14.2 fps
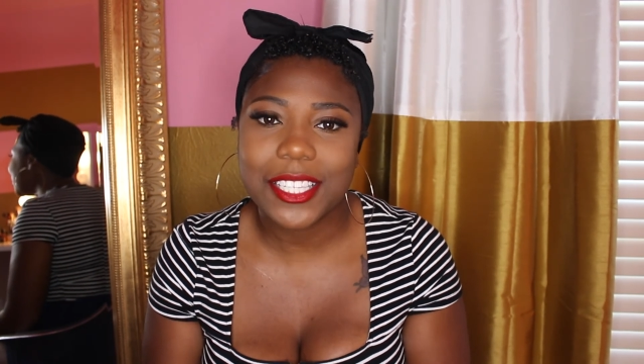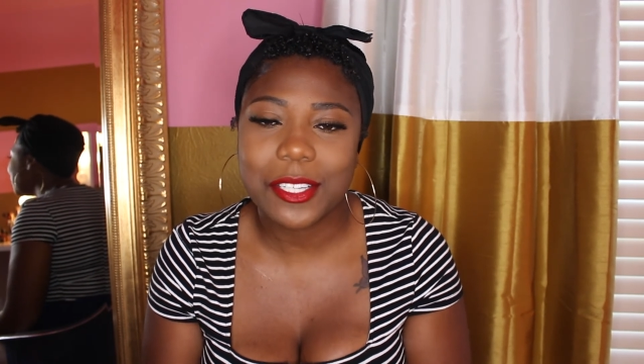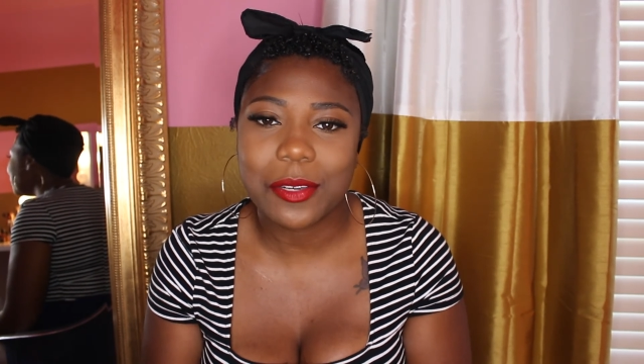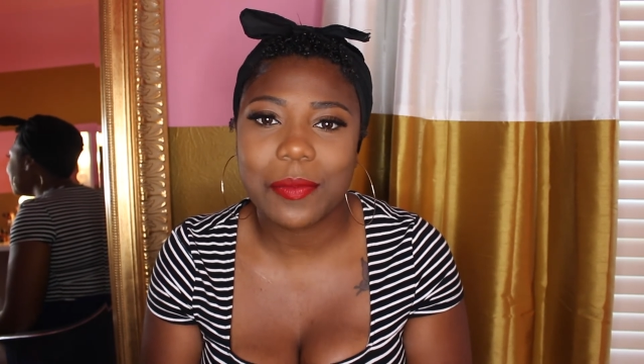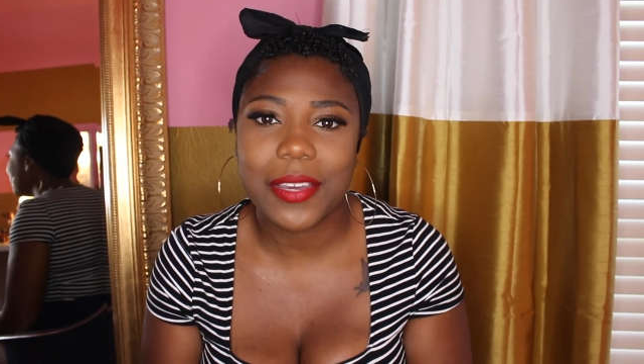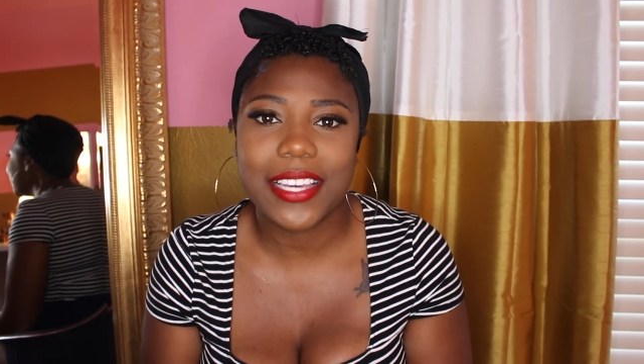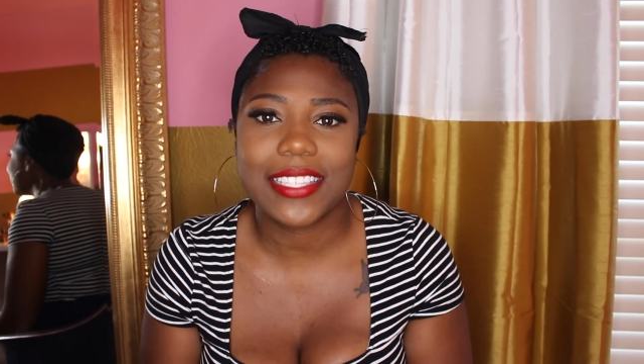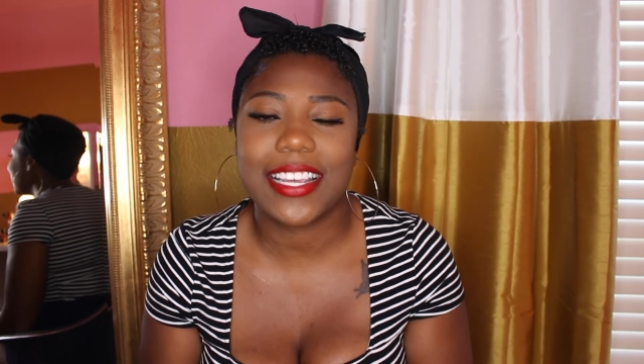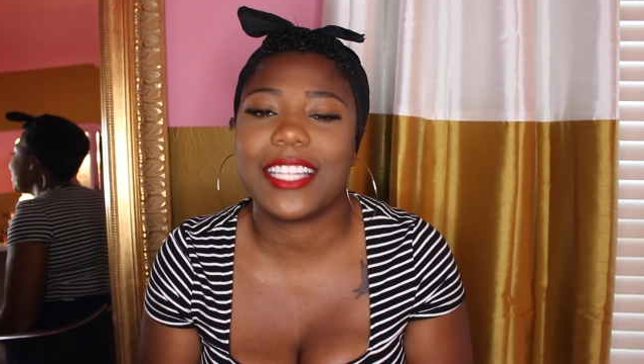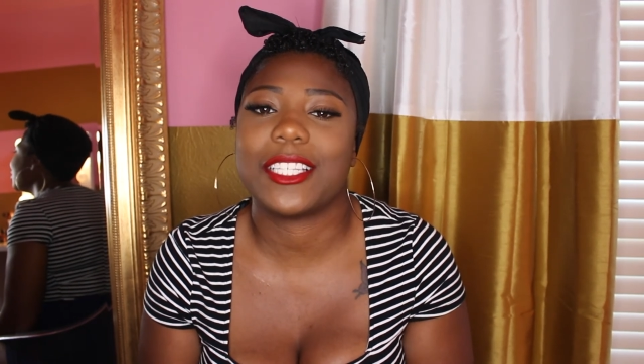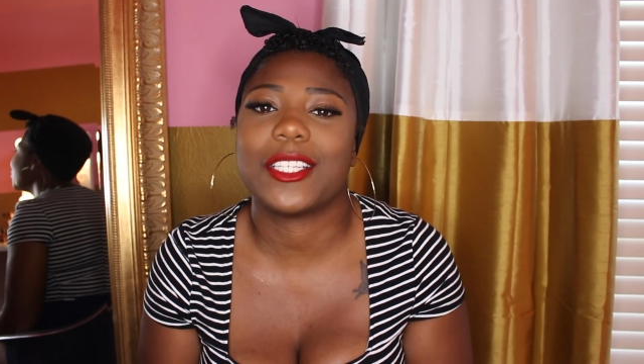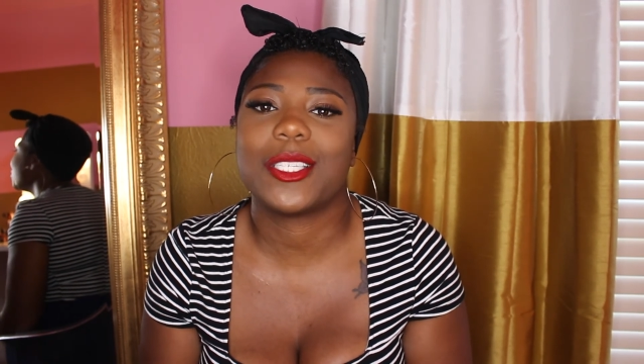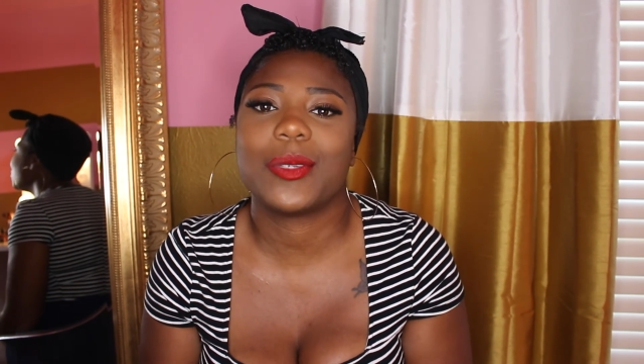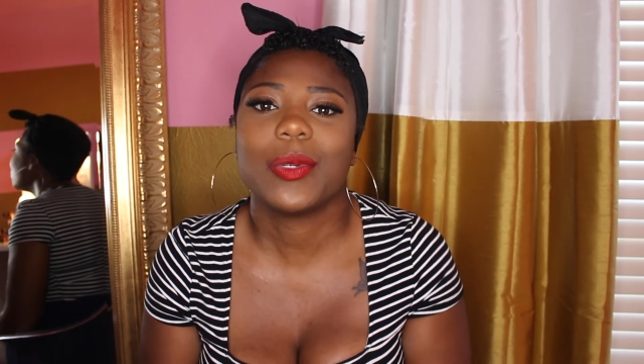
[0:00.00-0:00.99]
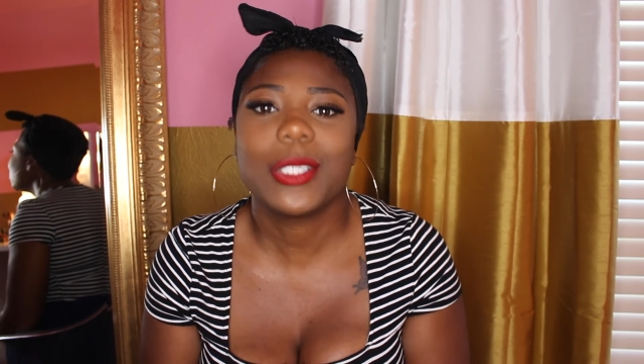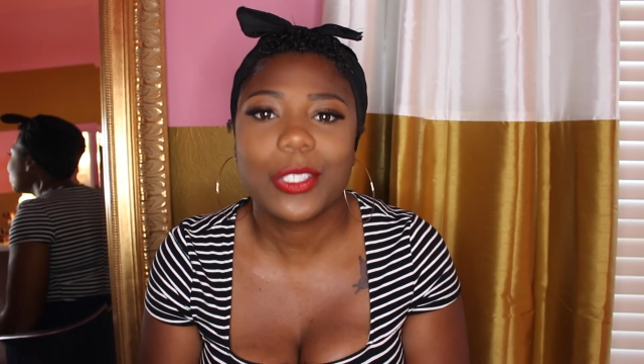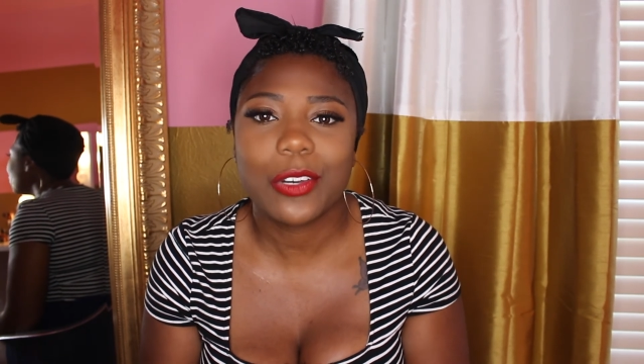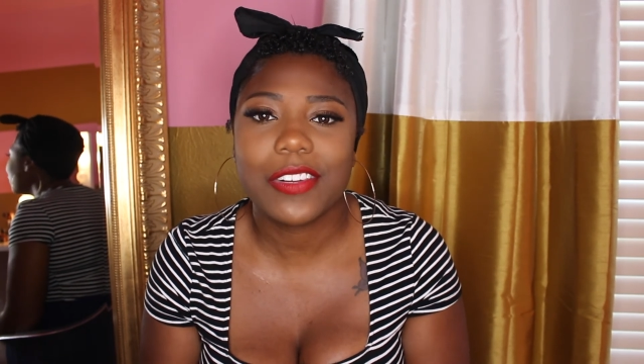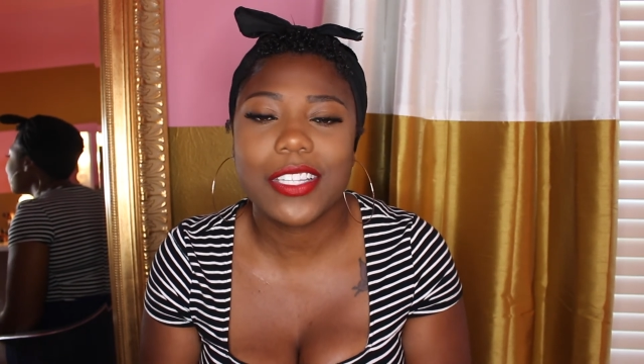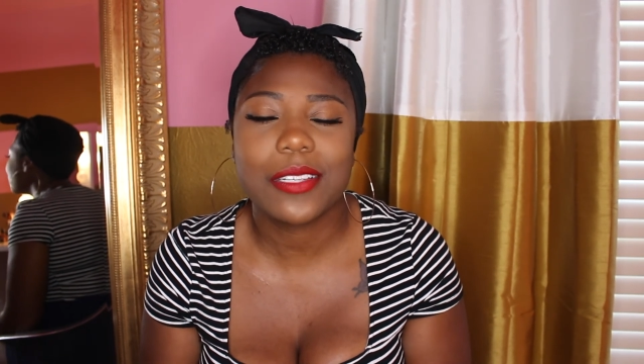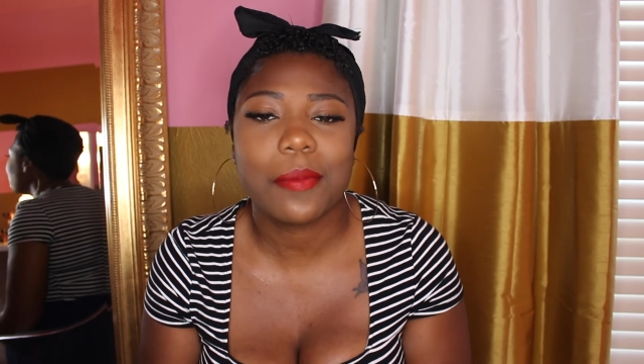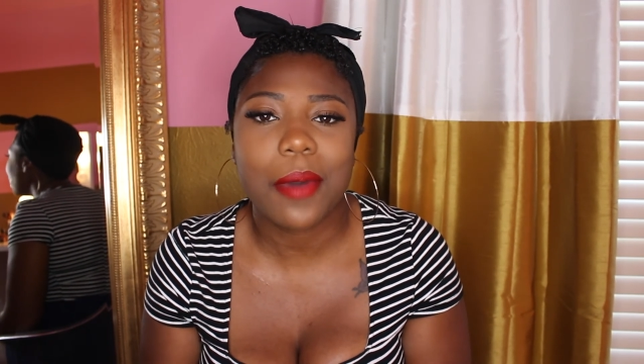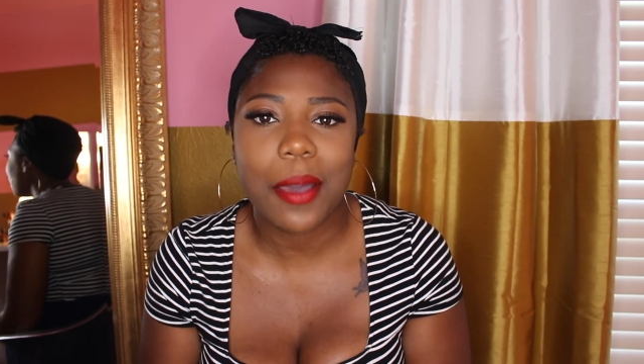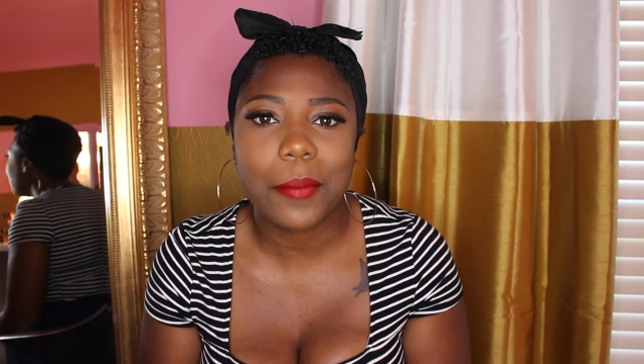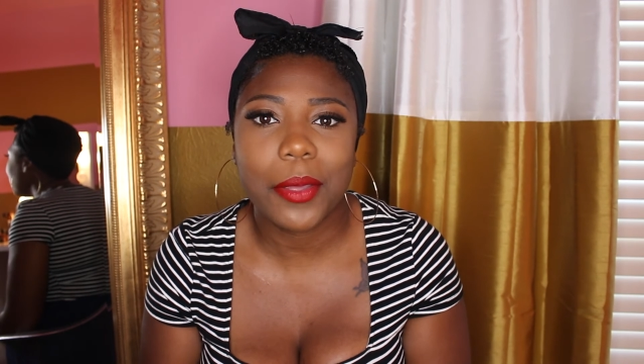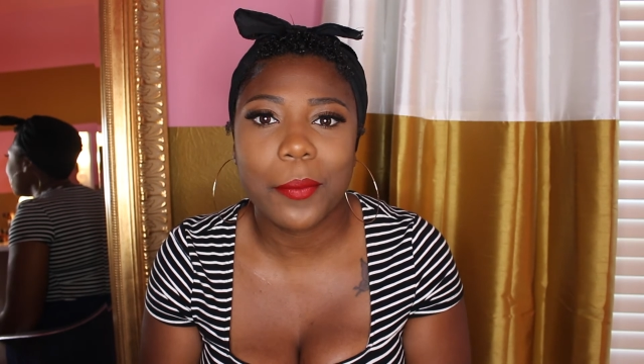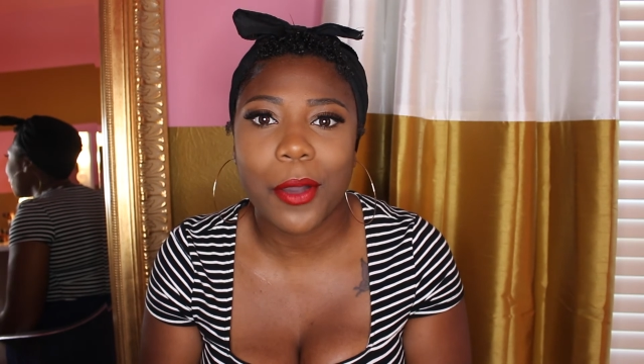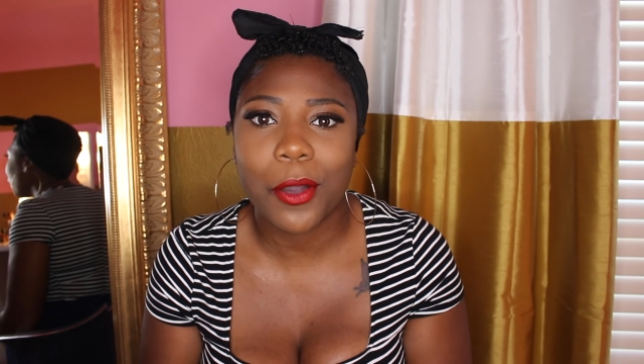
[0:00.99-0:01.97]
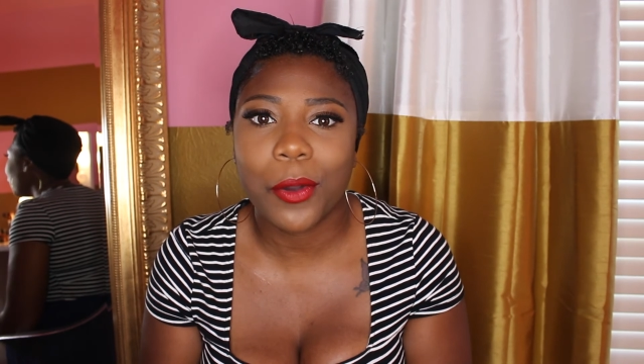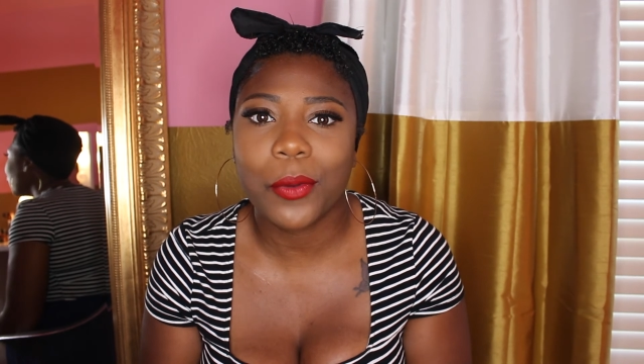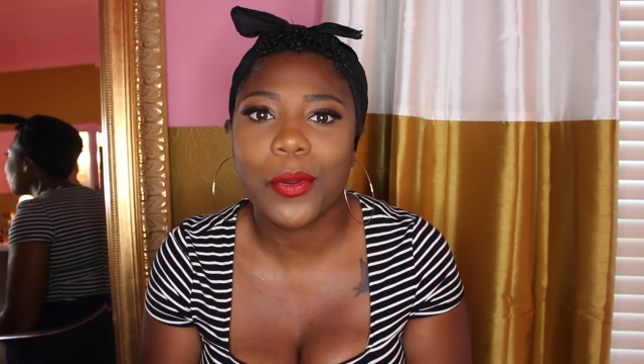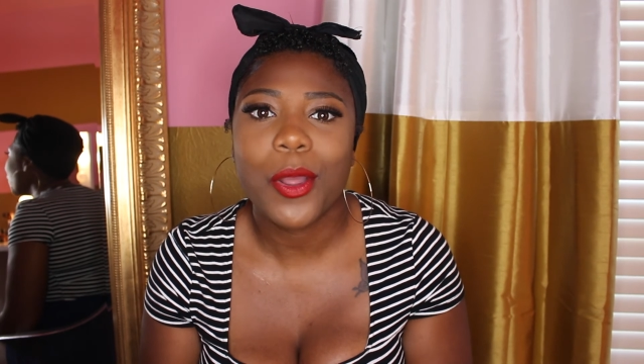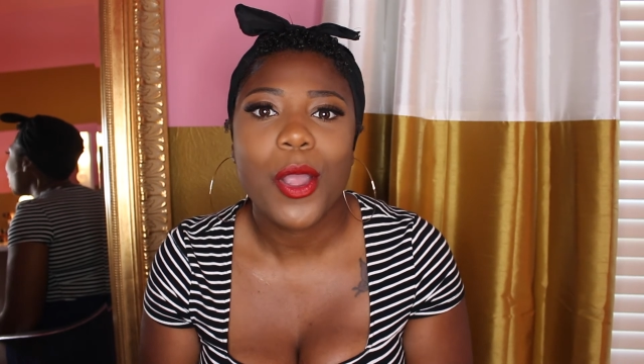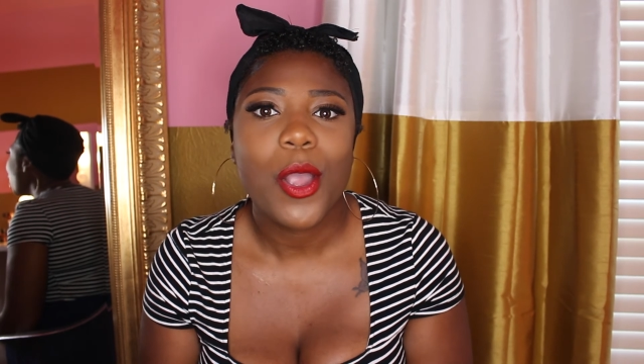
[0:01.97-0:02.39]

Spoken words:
to because I had to switch over to mommy mode